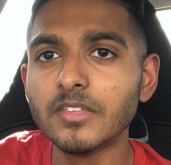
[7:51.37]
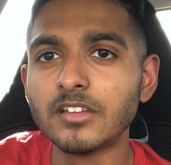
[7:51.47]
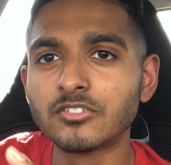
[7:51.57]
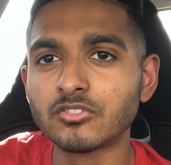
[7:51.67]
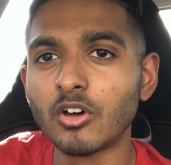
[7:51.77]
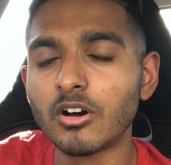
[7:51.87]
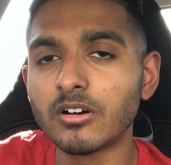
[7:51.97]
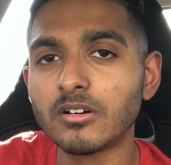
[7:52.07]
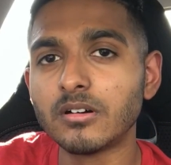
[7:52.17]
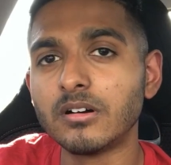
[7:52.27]
it's not
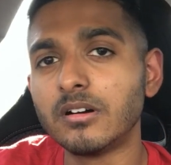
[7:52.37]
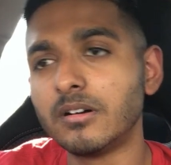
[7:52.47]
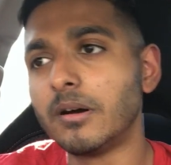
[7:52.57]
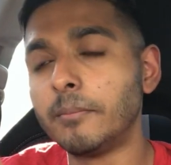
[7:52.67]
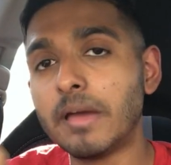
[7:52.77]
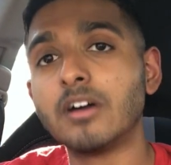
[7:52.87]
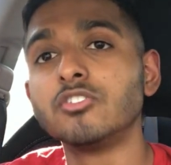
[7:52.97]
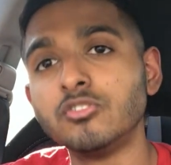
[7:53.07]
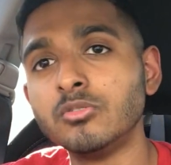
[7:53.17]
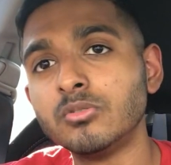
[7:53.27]
about
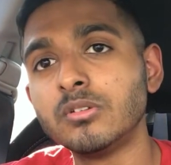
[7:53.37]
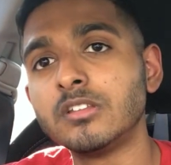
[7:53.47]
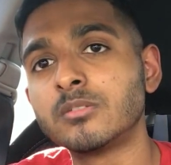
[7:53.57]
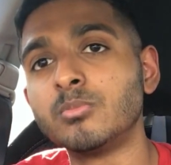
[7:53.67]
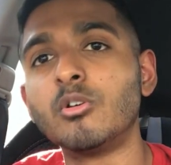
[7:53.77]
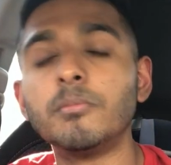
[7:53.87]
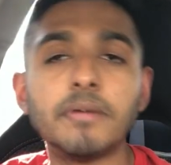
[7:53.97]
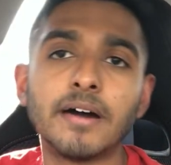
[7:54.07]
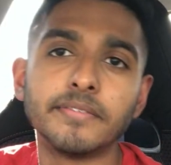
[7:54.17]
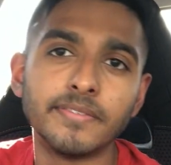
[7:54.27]
you, it's more
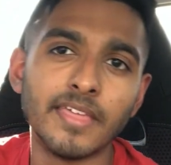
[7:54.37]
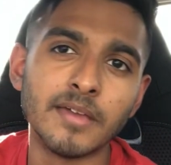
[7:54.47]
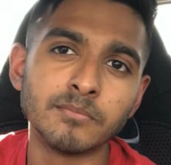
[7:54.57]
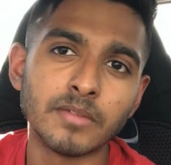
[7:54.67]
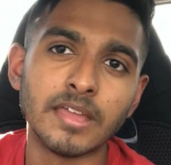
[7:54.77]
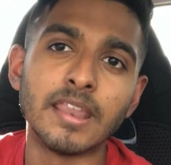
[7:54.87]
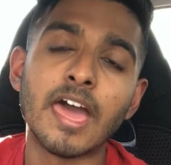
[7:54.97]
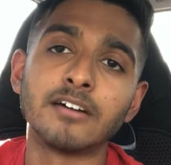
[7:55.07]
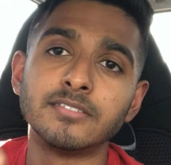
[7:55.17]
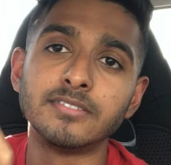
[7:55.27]
about them and
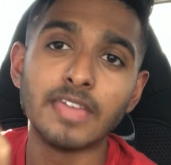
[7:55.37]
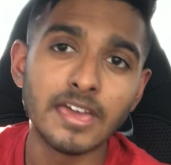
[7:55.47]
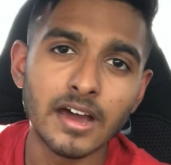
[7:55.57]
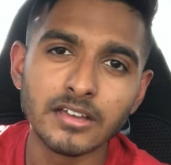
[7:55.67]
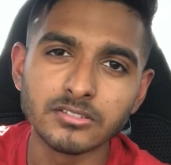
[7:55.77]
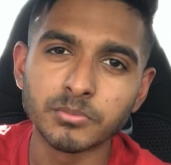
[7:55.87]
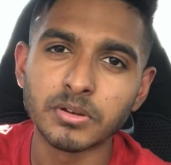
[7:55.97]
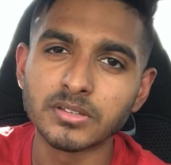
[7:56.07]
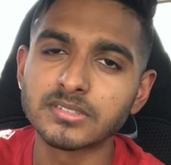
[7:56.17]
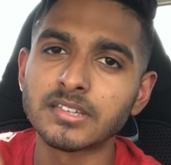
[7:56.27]
how they are as a
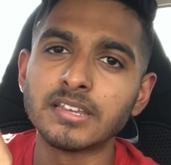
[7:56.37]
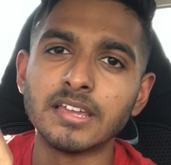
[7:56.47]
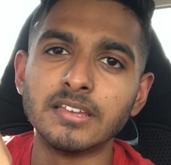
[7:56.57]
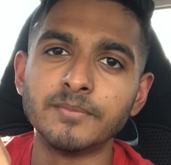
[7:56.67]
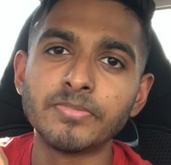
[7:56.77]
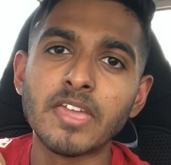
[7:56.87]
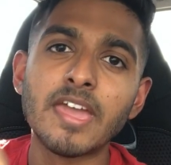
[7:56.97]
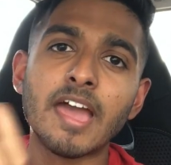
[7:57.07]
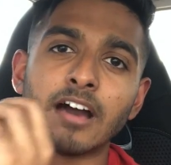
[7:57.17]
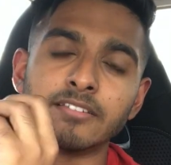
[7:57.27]
person and
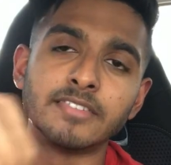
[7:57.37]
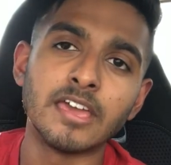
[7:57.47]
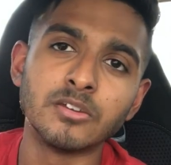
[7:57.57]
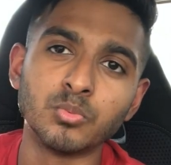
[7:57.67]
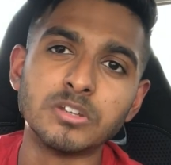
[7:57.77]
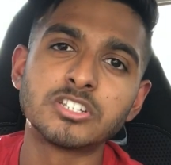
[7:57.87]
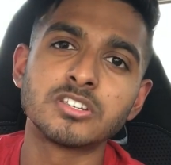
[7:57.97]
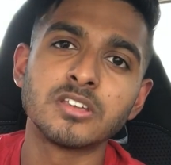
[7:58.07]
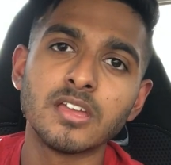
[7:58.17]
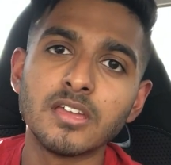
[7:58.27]
how they
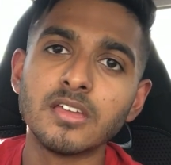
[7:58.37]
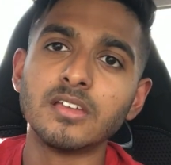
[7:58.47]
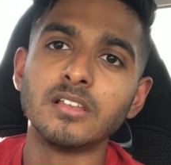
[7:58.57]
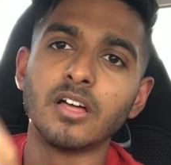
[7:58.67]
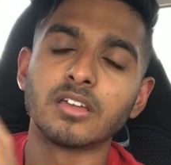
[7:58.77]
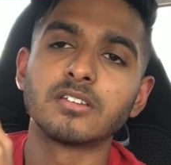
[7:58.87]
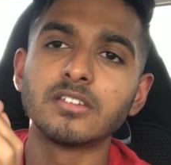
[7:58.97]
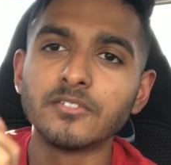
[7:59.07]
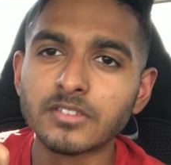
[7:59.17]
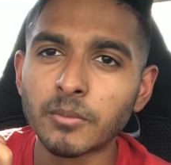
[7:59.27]
wish. Like
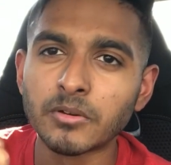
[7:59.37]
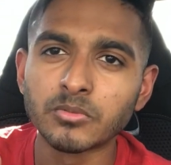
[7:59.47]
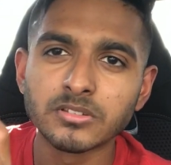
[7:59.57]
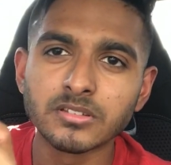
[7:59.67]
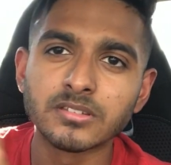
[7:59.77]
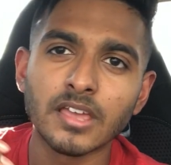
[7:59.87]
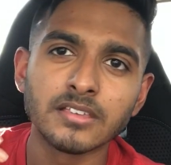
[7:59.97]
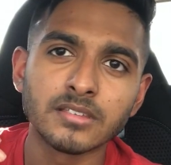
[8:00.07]
if someone was to say